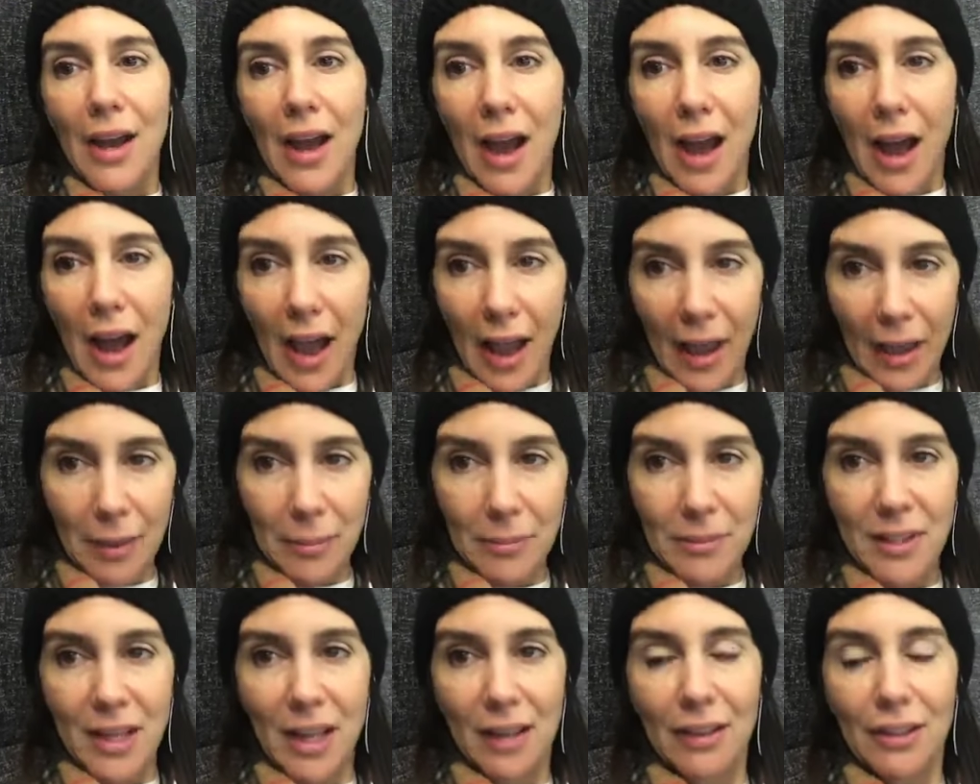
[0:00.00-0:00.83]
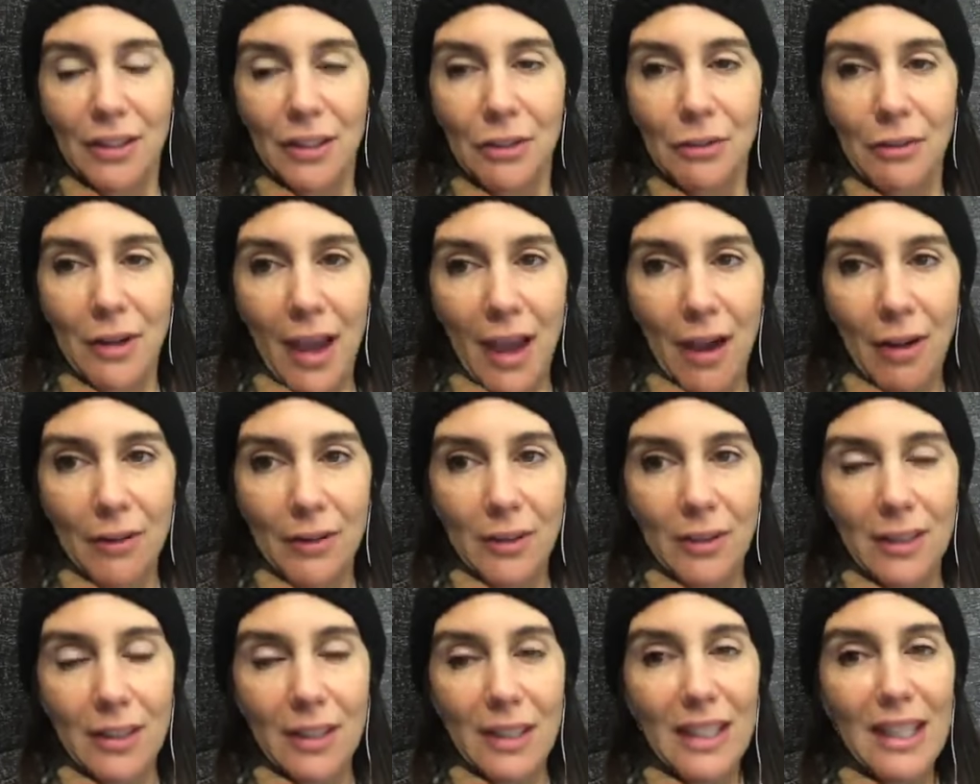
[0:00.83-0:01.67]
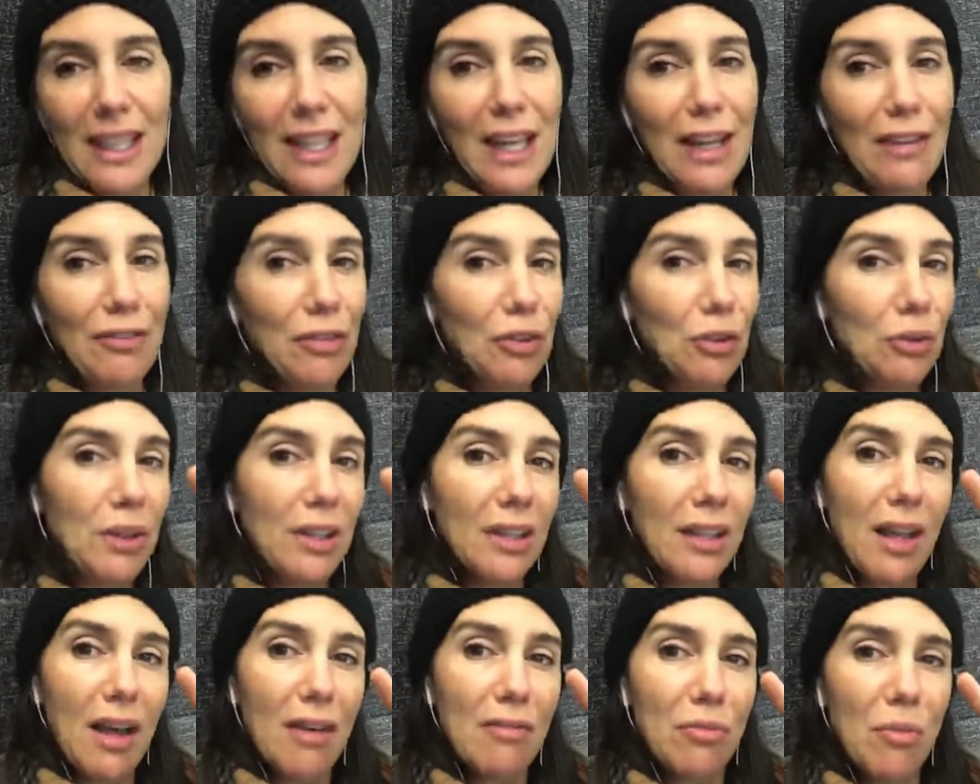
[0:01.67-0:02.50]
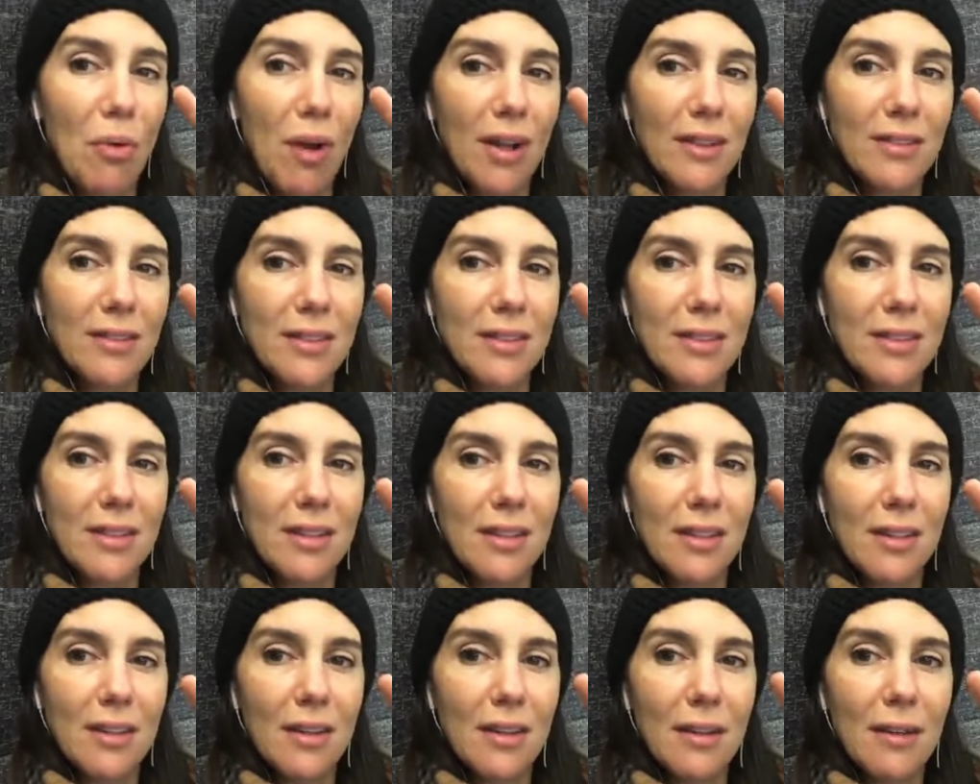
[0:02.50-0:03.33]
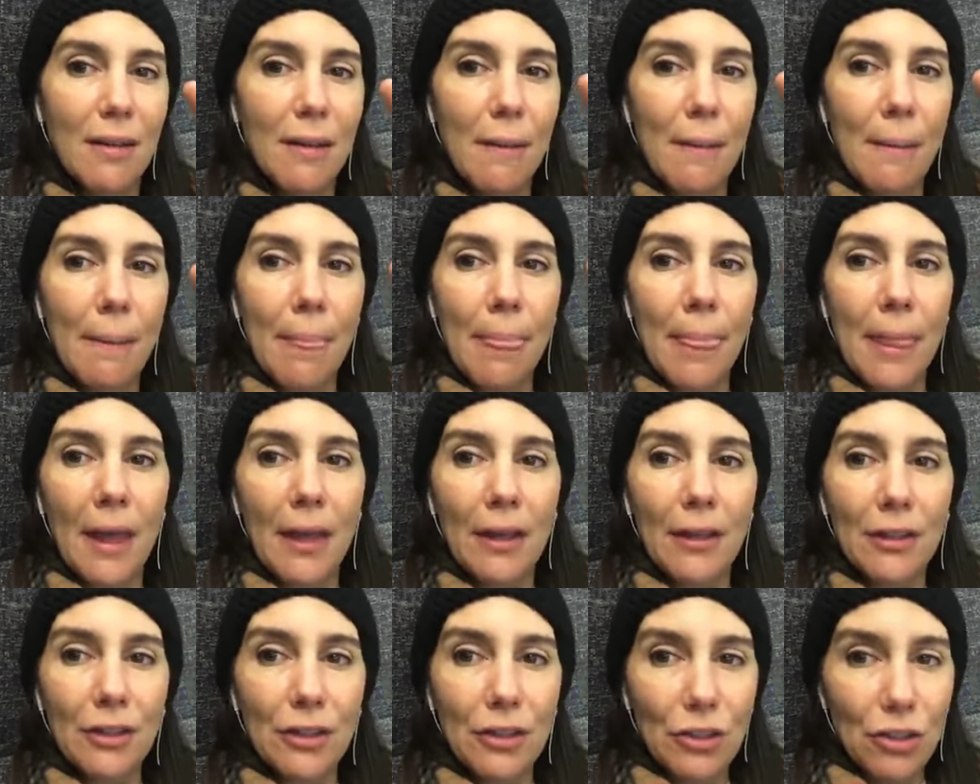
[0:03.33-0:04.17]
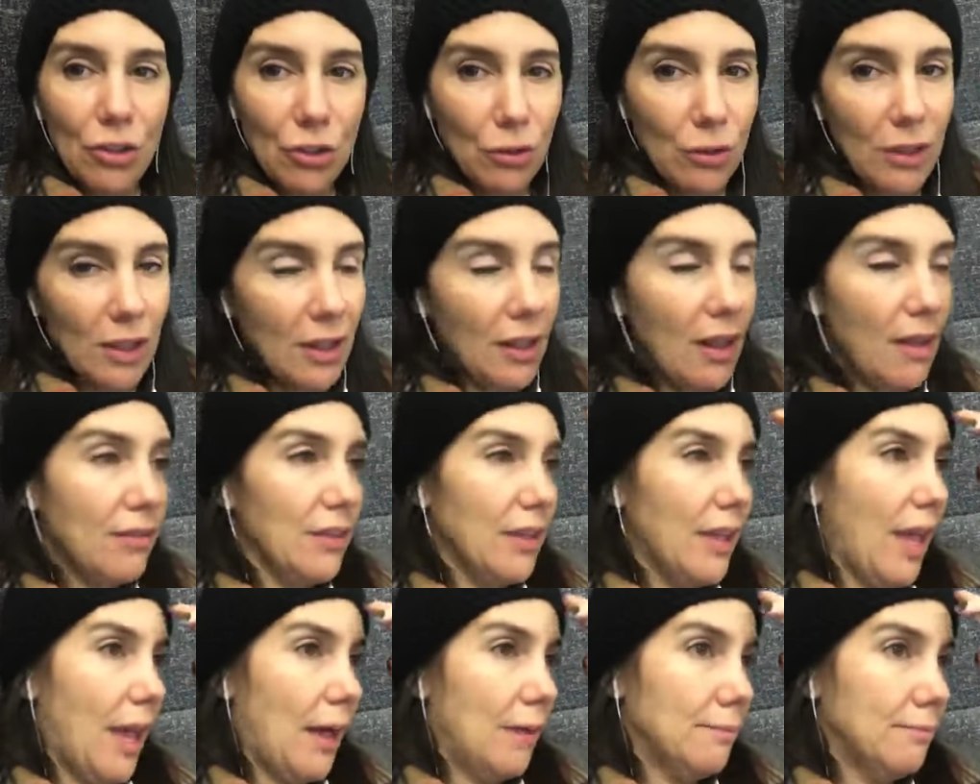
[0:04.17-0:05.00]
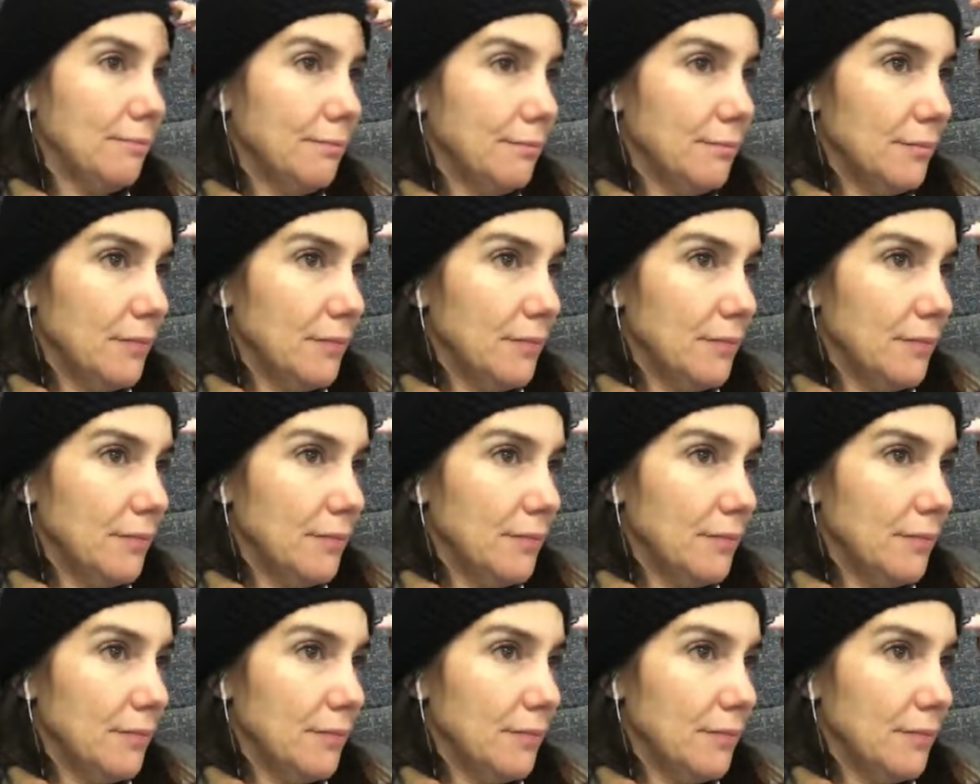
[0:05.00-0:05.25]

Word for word: I am telling you now, if you can love once, you can love again.